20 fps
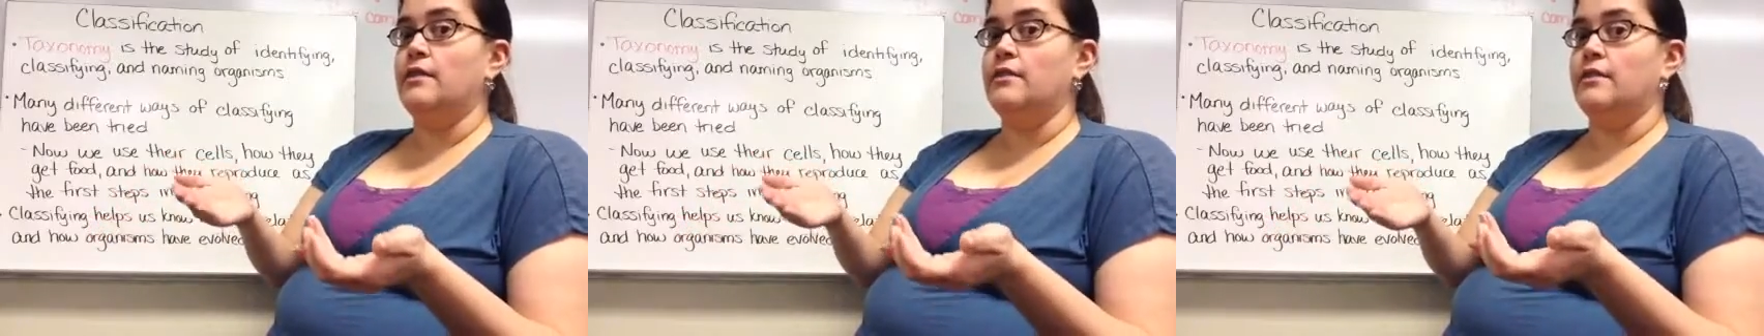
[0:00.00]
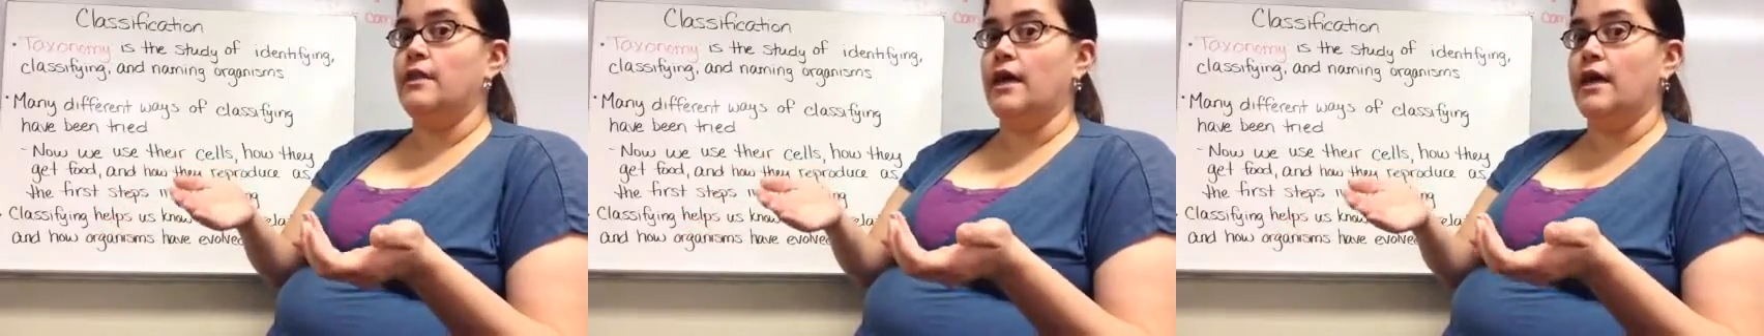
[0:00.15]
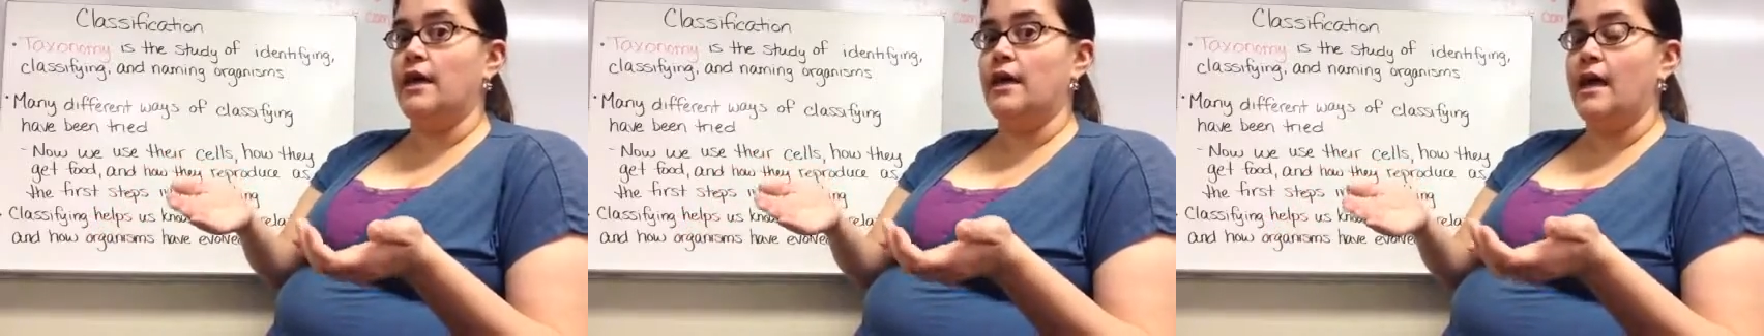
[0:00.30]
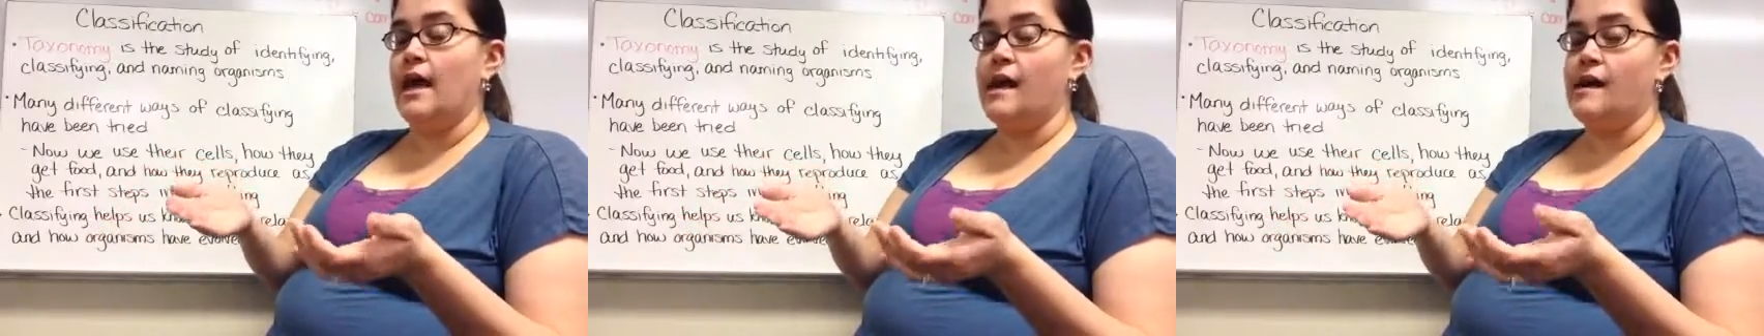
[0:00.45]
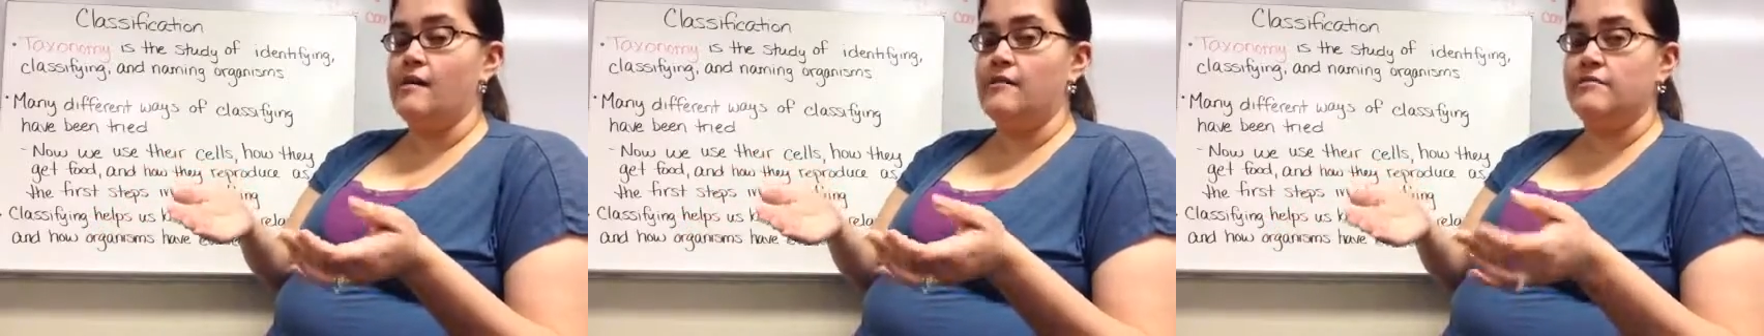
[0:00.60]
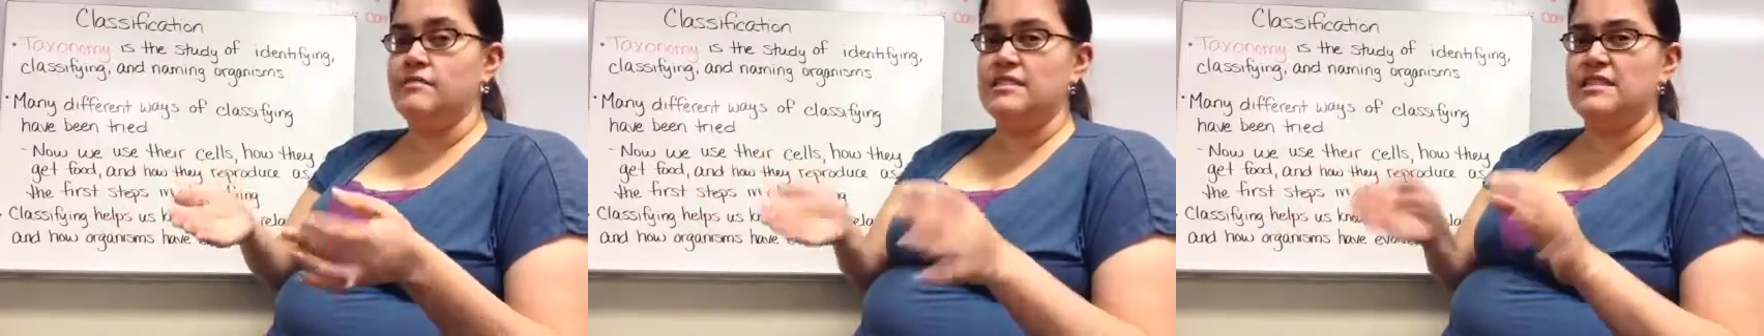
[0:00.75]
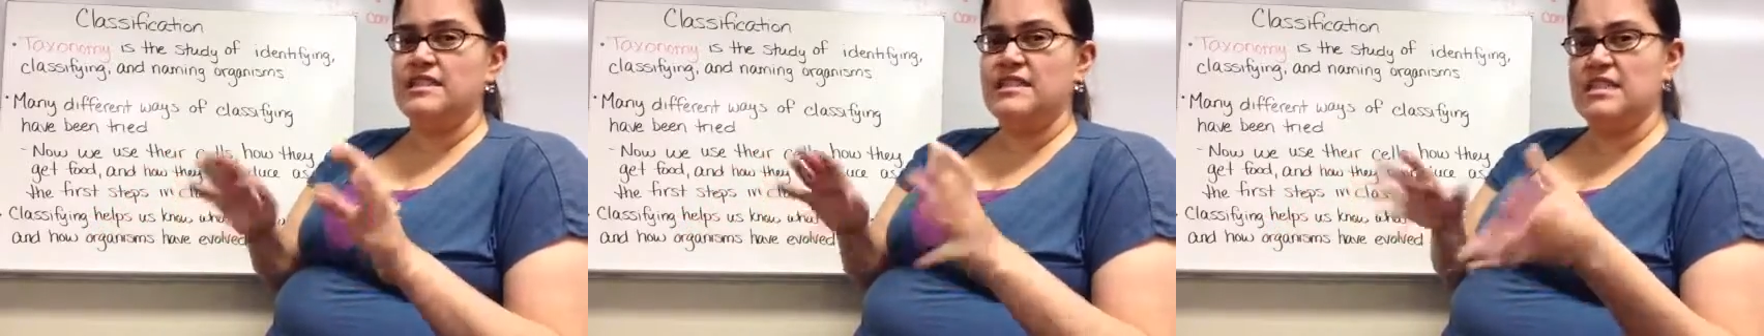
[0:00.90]
They
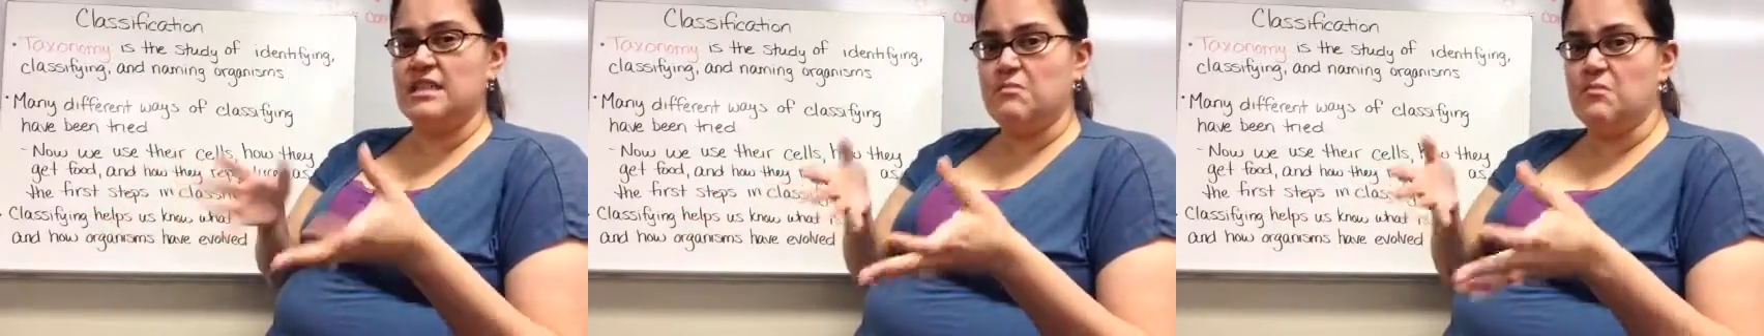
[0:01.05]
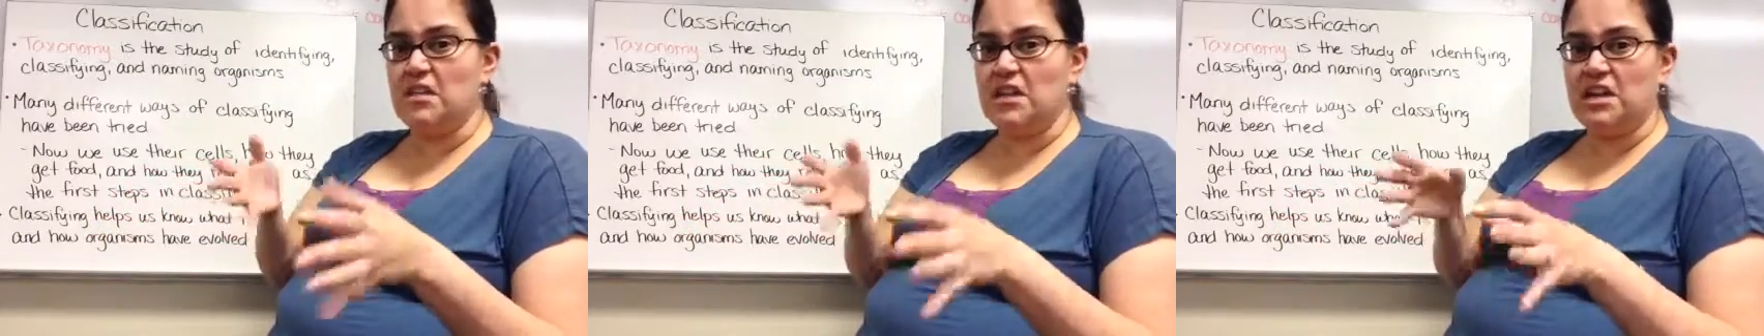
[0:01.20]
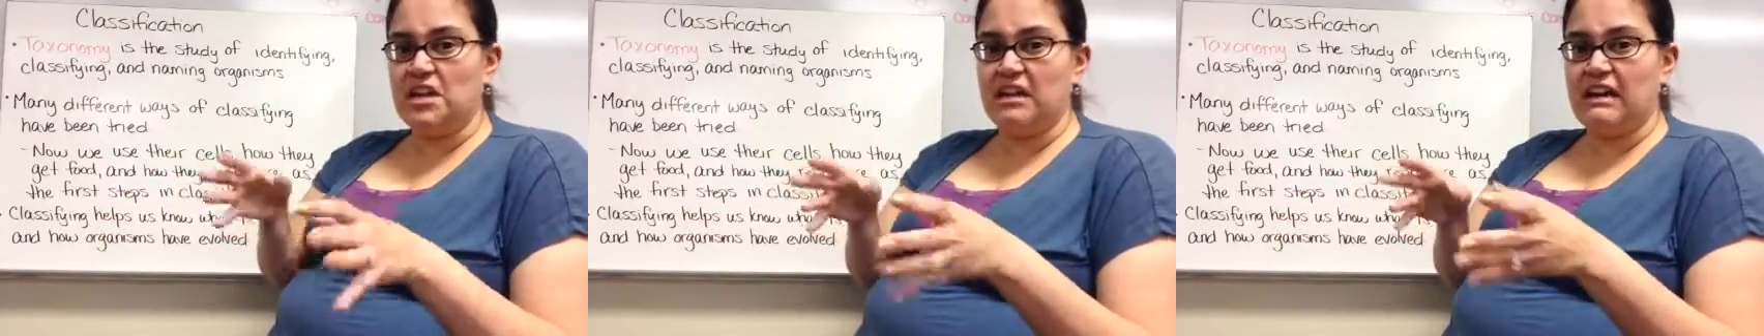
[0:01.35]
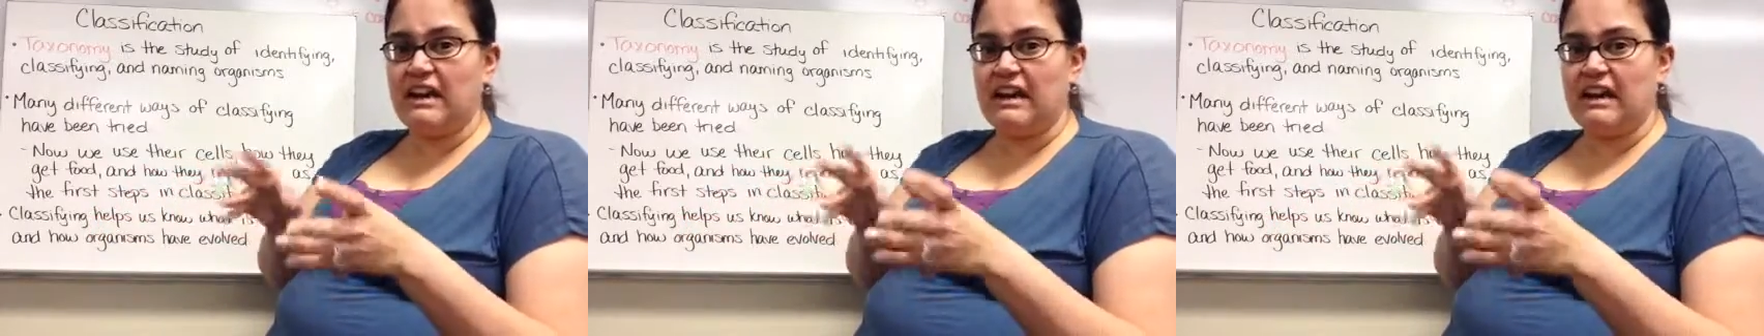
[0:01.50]
have similar